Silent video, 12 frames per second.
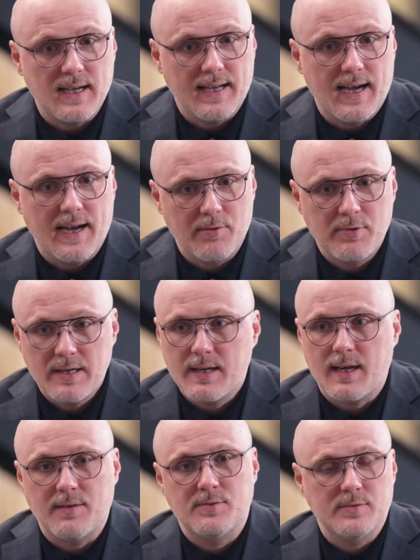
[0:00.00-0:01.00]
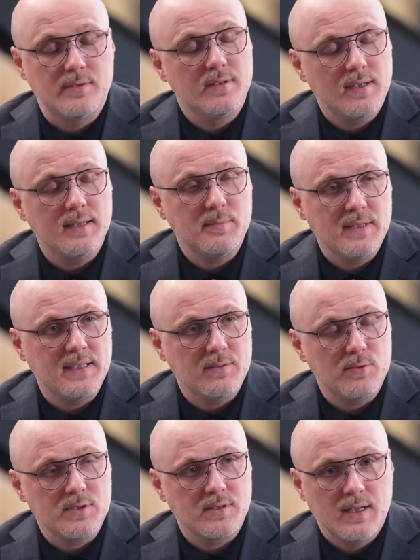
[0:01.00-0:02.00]
I really have to admit that
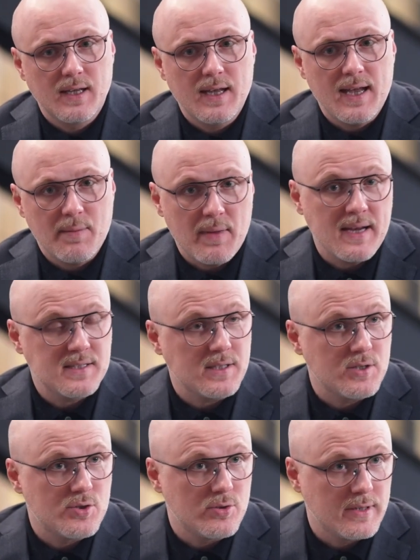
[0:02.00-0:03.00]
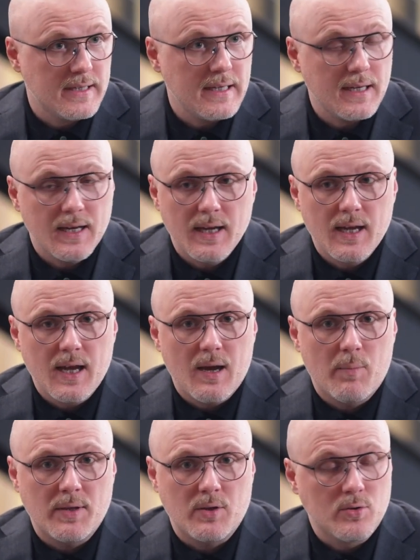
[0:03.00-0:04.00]
was an amazing journey,
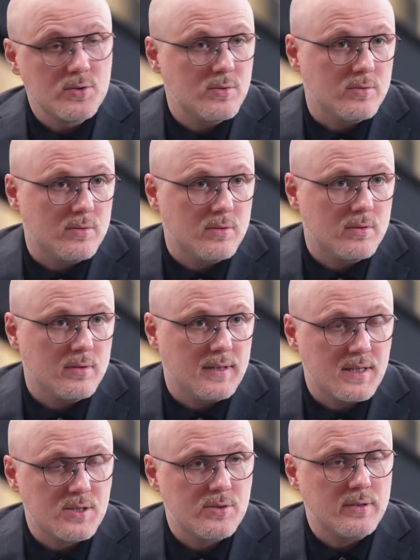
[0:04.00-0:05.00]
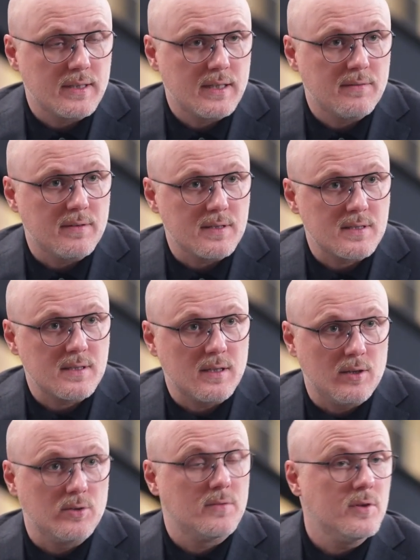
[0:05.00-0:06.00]
but also this journey gave us a lot of